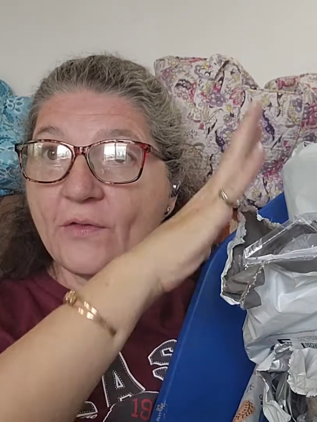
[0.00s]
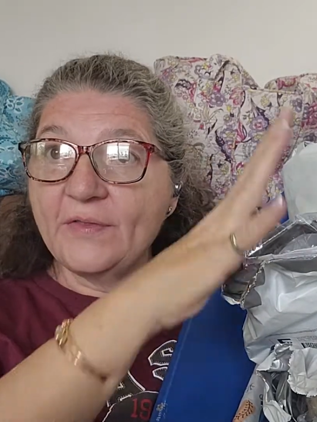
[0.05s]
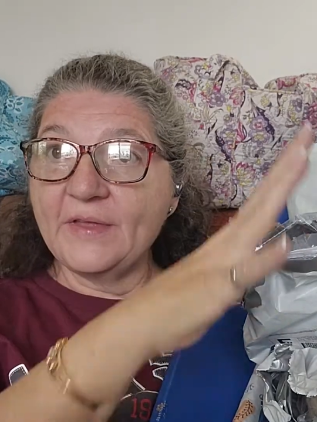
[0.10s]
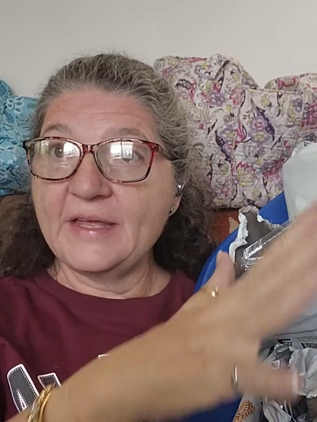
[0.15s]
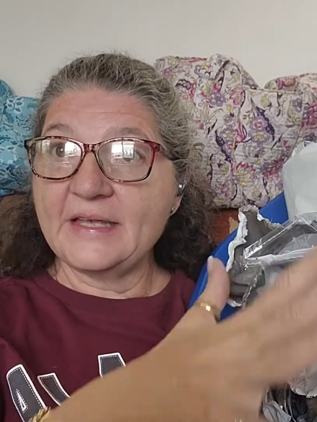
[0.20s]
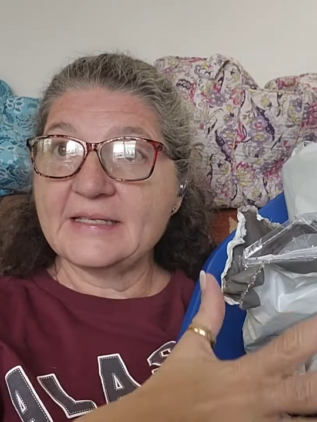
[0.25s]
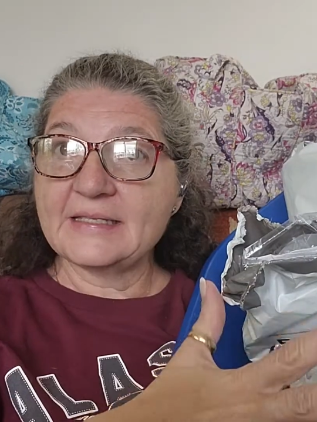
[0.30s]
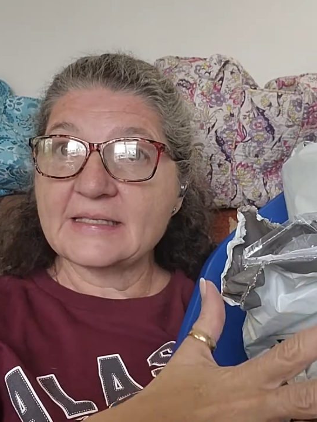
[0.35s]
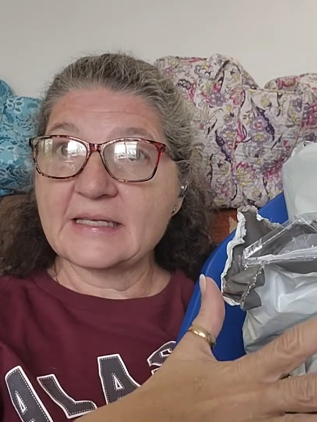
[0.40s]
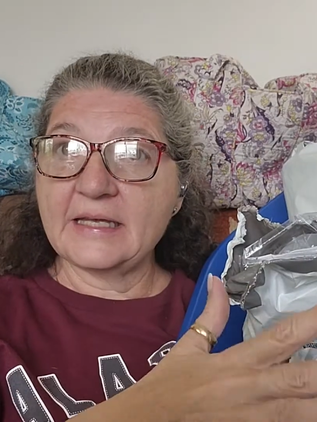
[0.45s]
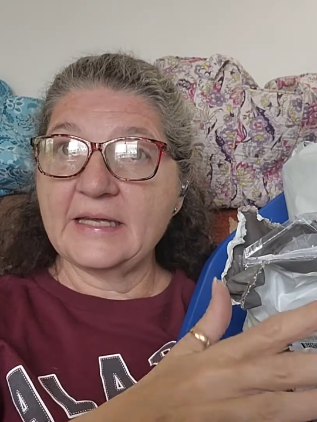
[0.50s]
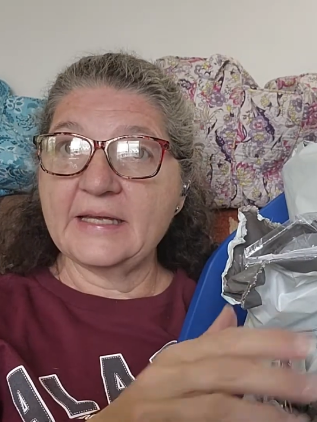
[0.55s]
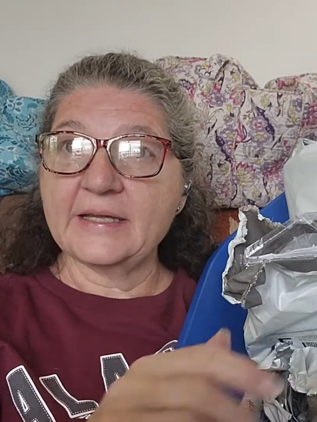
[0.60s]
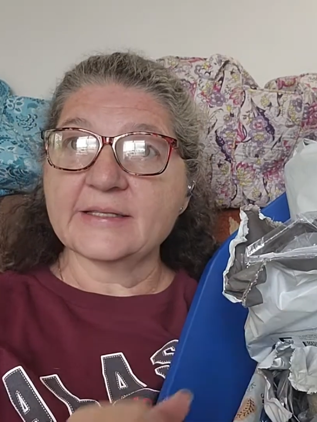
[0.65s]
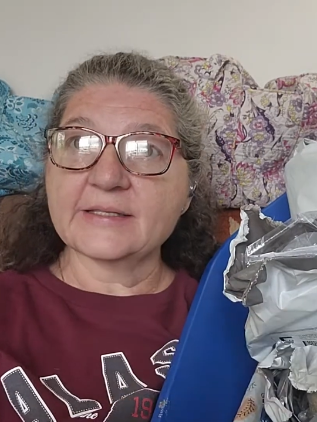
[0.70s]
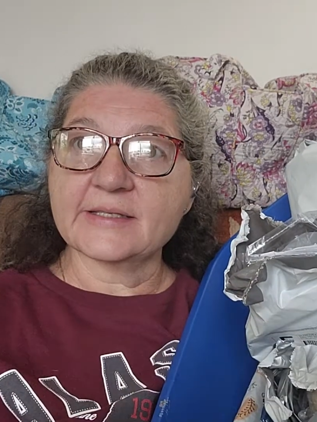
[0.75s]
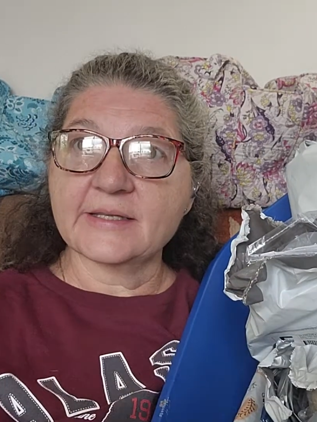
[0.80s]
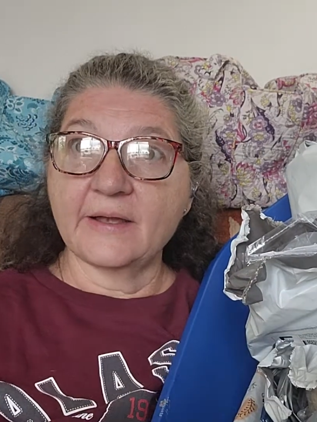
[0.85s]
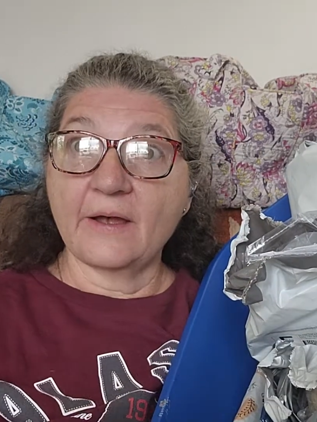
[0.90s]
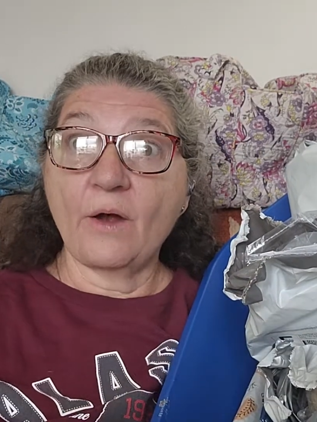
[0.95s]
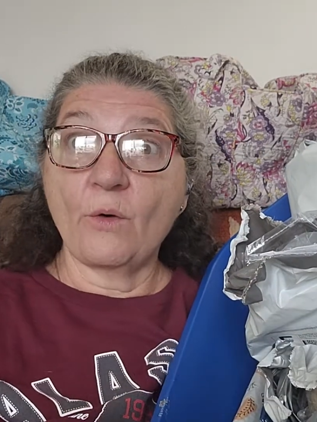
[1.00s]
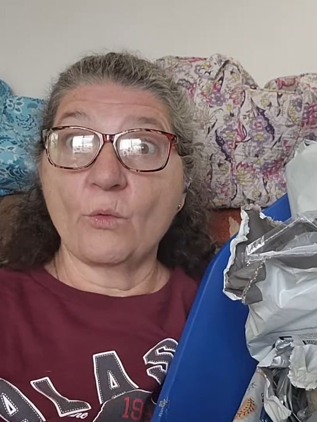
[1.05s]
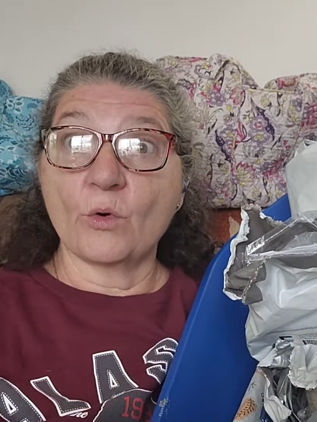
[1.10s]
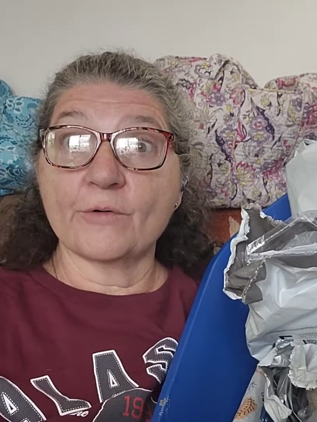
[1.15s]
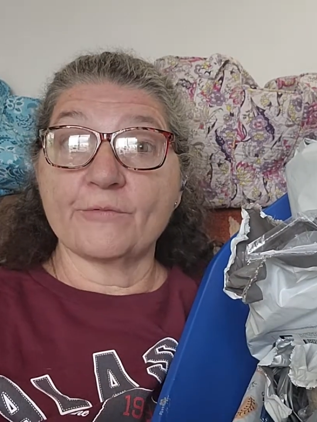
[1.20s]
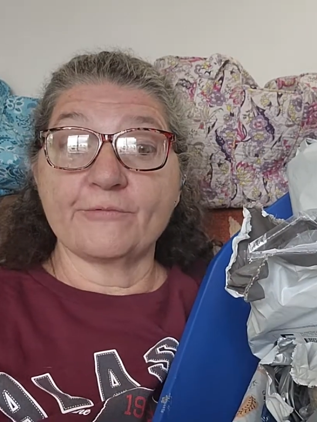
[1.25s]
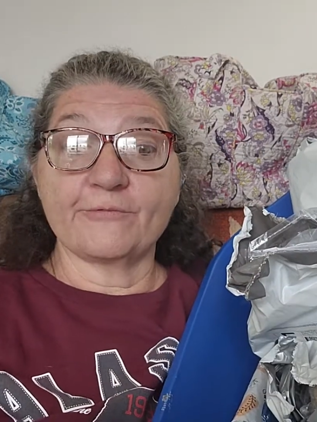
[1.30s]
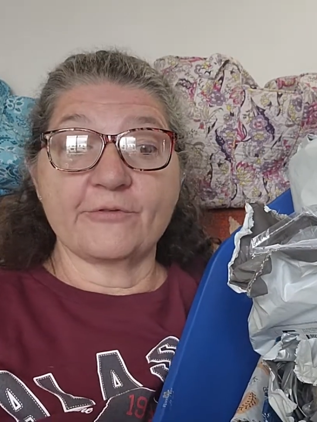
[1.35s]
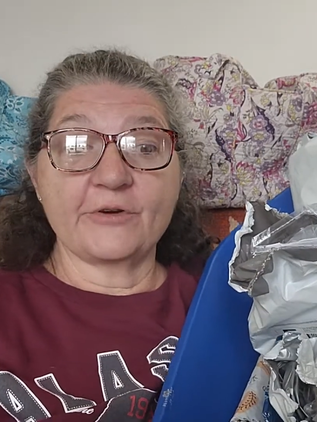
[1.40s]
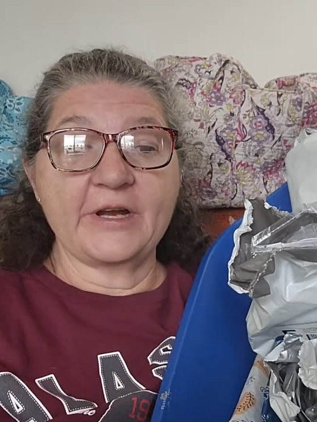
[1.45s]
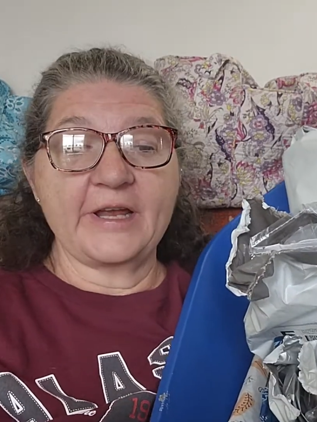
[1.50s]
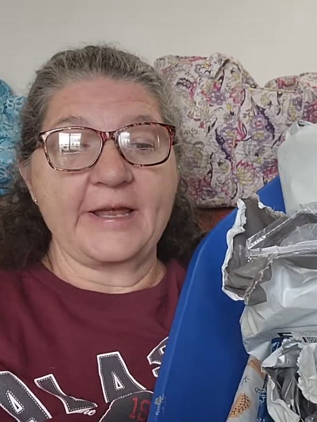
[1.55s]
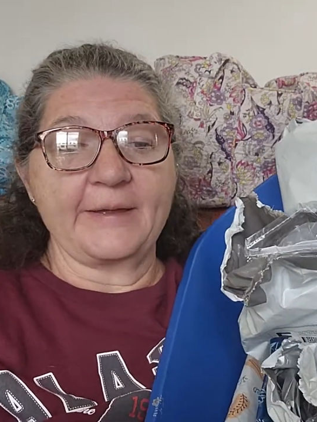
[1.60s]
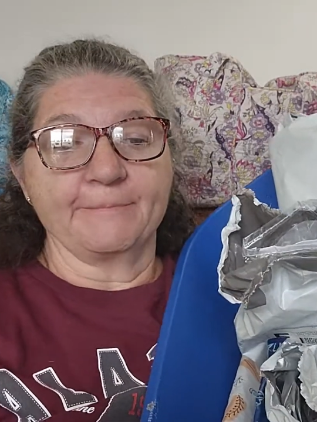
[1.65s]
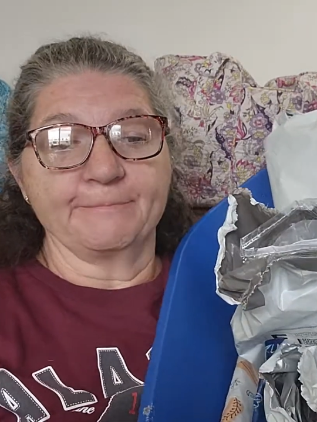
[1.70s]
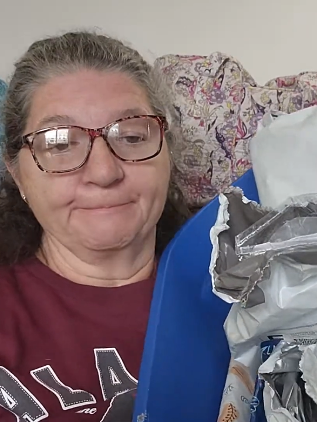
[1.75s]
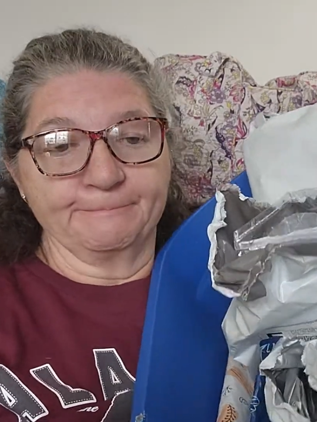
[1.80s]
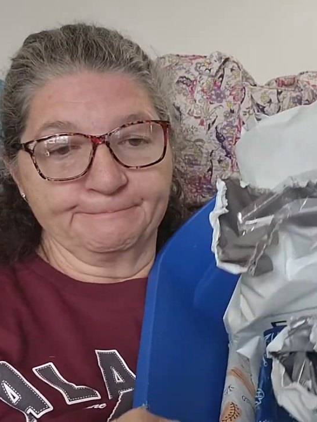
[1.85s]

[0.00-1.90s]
these kits were free.